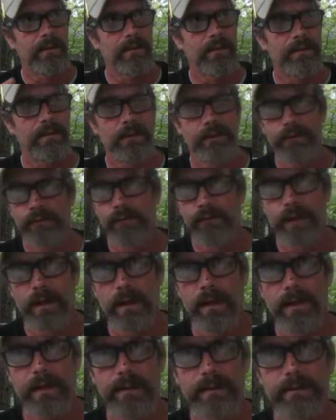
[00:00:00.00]
No
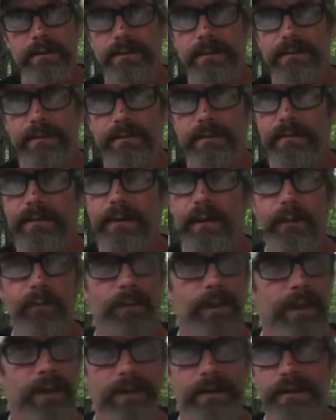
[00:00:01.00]
drugs, no
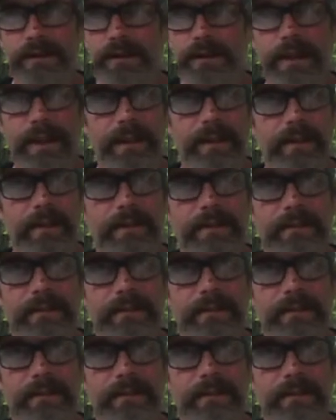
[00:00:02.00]
weird shit.